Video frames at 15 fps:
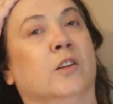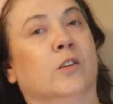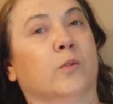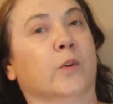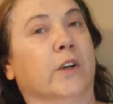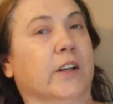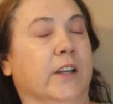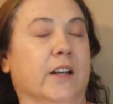
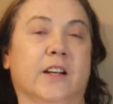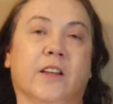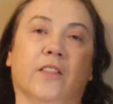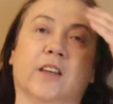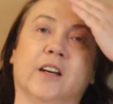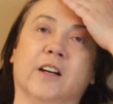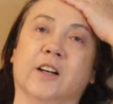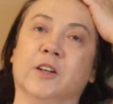work it in
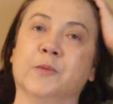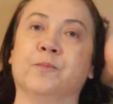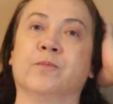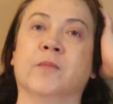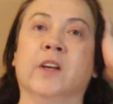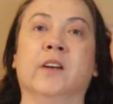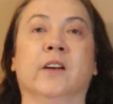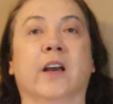there.
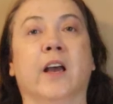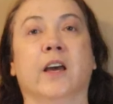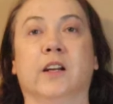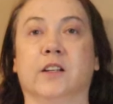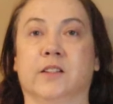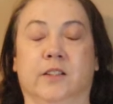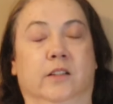And it's